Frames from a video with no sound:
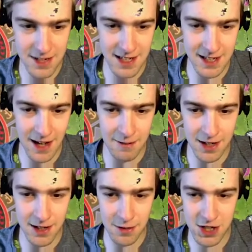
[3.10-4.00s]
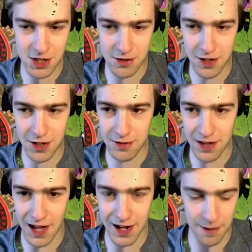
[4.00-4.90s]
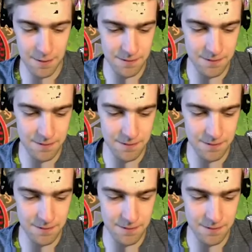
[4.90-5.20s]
Dylan, I'm gonna wish you good luck.